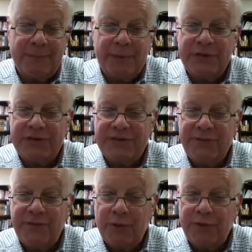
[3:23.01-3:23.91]
bursts
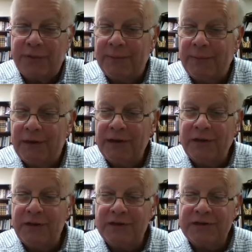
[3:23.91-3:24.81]
forth from what
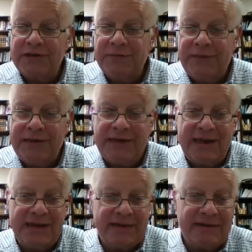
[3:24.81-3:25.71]
looked to be
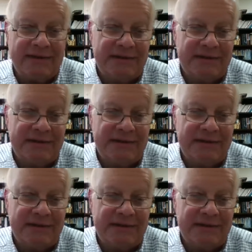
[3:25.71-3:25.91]
dead.